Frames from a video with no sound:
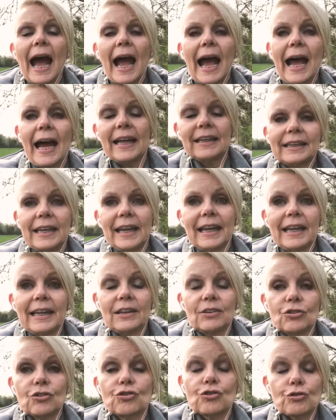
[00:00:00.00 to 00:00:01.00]
and
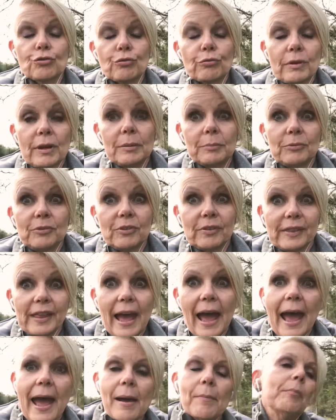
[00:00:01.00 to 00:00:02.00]
it tripped
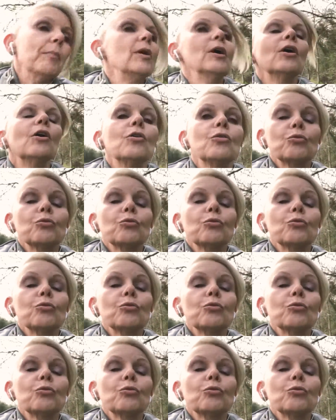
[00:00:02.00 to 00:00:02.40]
them